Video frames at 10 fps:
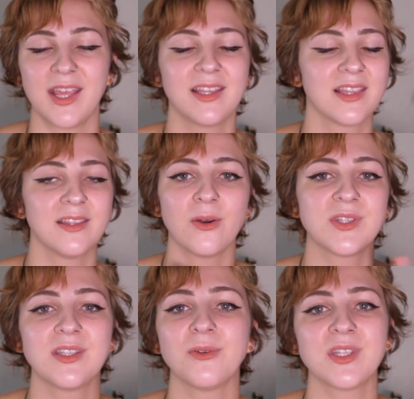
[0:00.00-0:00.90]
like,
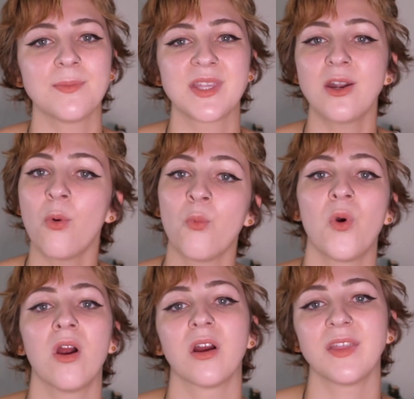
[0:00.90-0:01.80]
those tips, they don't
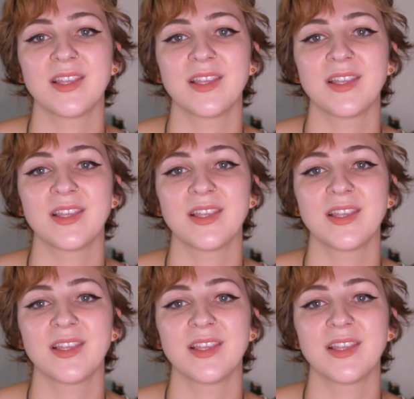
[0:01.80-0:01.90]
work.